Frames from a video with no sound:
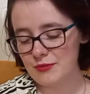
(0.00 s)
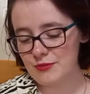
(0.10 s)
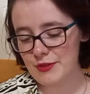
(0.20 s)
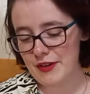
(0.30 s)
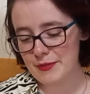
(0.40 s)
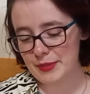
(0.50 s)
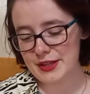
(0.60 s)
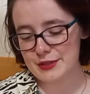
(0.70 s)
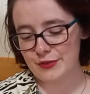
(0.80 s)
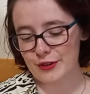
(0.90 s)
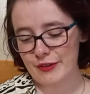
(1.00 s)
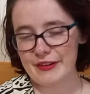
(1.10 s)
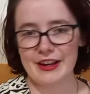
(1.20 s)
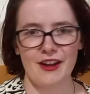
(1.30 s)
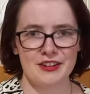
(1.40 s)
We've had bees for a
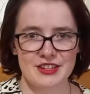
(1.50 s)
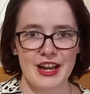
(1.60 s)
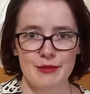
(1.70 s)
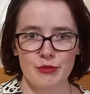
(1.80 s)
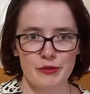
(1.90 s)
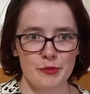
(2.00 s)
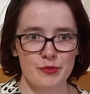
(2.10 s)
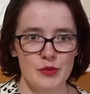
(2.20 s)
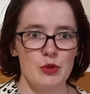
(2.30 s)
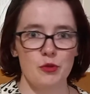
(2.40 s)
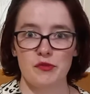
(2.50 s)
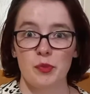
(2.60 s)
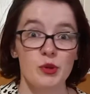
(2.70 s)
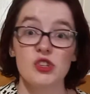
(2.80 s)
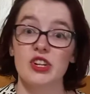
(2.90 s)
very long time. We've
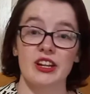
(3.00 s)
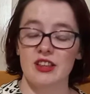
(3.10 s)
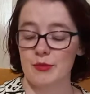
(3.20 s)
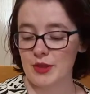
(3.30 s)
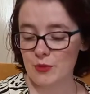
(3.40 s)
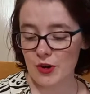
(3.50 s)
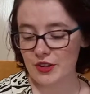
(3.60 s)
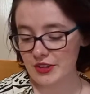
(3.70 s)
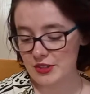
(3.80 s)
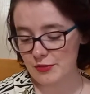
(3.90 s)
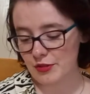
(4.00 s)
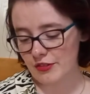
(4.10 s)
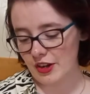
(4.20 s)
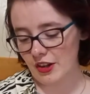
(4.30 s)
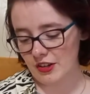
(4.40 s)
appreciated them and the work they do for a
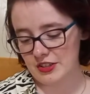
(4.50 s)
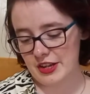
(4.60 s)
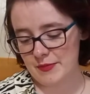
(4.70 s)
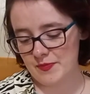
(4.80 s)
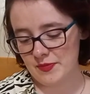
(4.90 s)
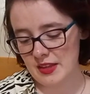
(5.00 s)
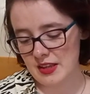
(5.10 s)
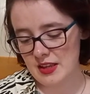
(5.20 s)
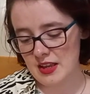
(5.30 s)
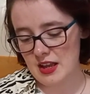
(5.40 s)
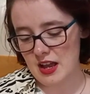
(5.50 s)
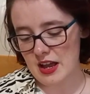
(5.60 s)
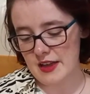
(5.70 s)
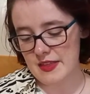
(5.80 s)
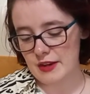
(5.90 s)
very long time.
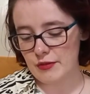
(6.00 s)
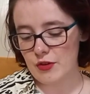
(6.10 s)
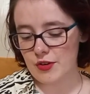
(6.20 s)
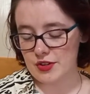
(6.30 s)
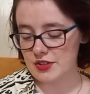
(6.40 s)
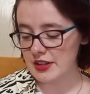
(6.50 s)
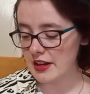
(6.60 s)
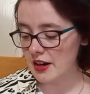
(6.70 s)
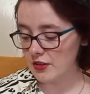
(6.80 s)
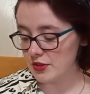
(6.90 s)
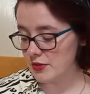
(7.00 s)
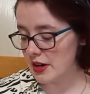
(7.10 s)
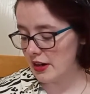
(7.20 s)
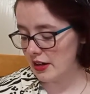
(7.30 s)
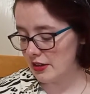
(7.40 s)
And then, of course, they also
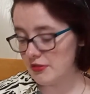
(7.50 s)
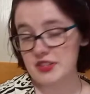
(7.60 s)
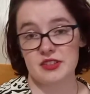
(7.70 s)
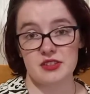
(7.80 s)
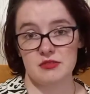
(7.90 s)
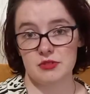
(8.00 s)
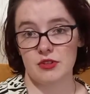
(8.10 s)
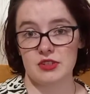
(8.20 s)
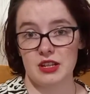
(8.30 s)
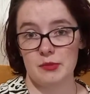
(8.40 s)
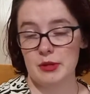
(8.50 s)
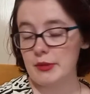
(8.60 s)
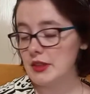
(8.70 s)
are at risk, so it talks a little bit about